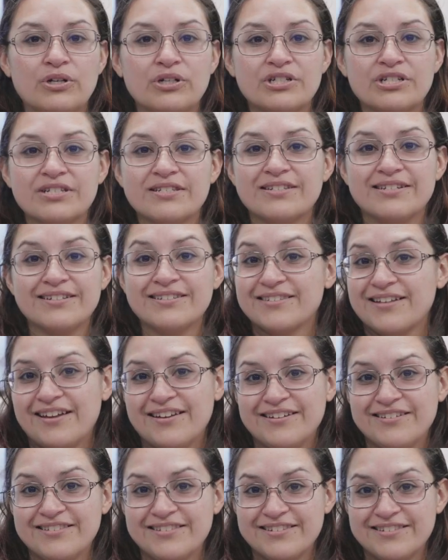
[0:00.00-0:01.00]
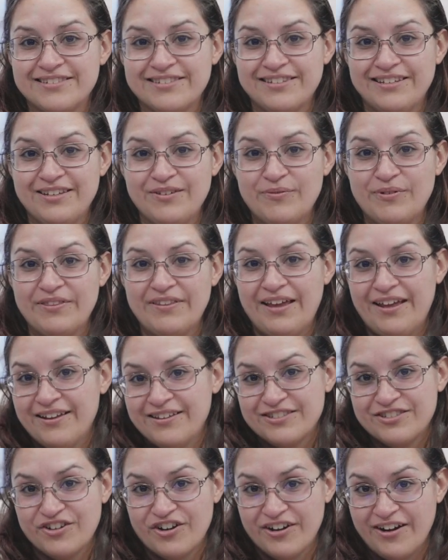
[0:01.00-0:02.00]
we're just excited to see when the eggs
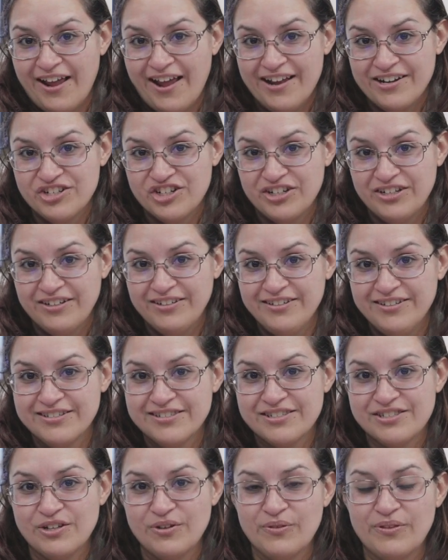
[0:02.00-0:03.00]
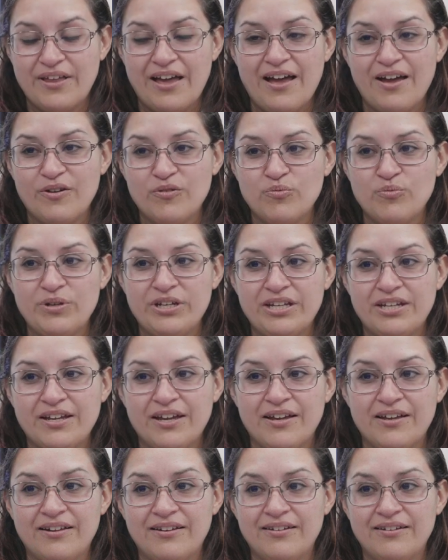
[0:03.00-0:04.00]
start hatching so that we
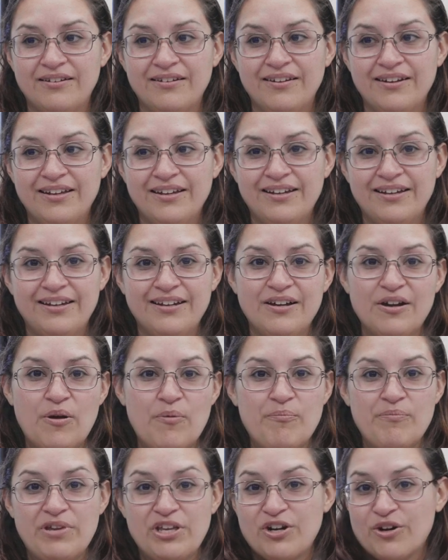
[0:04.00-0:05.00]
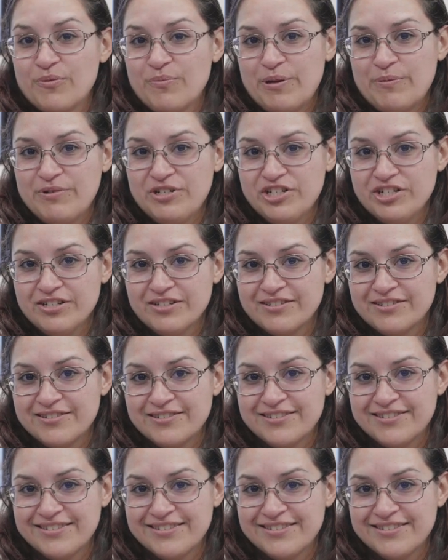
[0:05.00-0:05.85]
can meet our baby chicks.